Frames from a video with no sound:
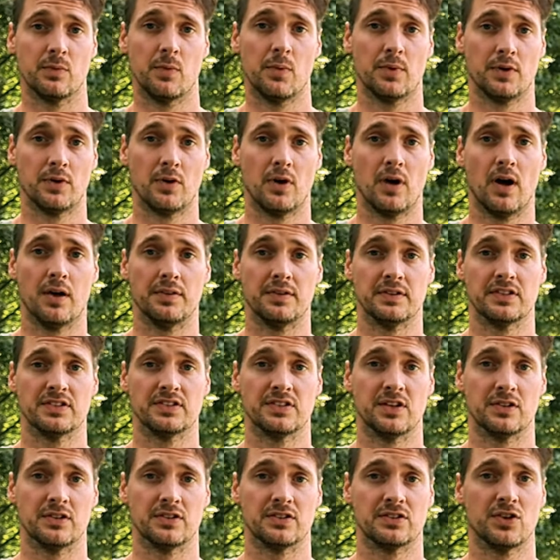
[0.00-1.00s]
we want to know how the
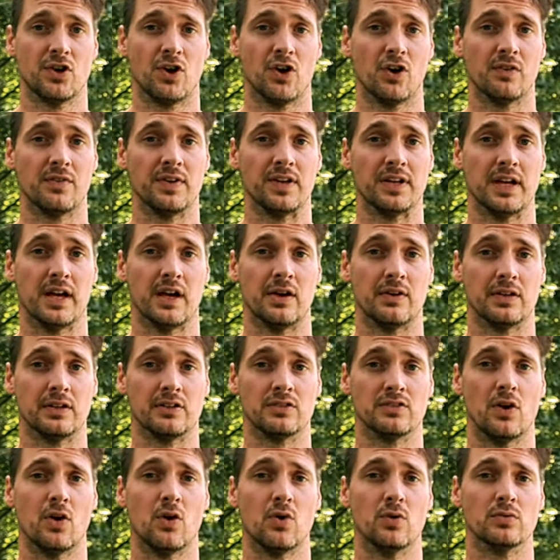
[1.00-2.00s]
sun is carving out
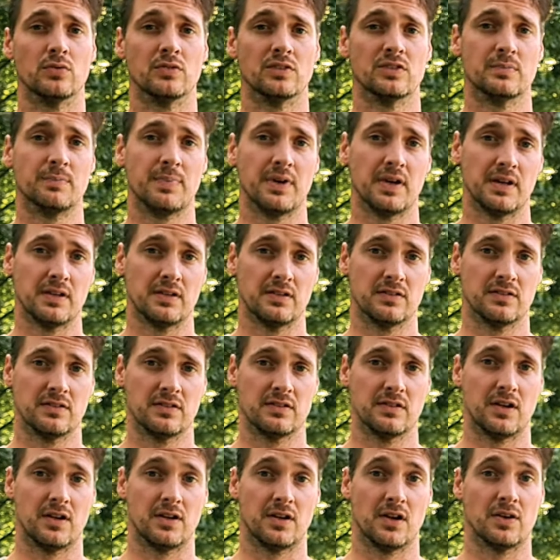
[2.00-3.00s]
its own
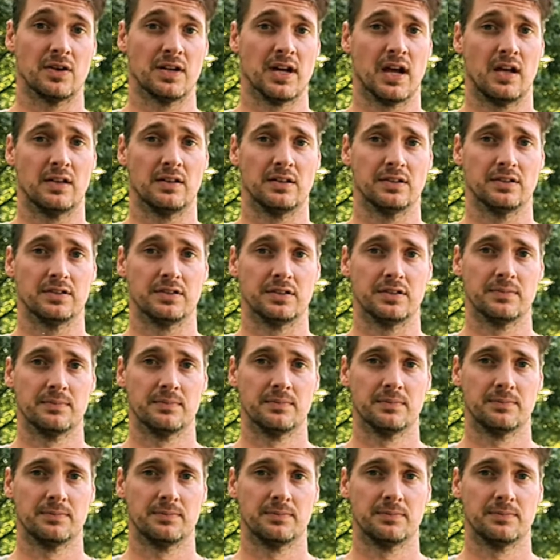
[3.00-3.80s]
space in our galaxy.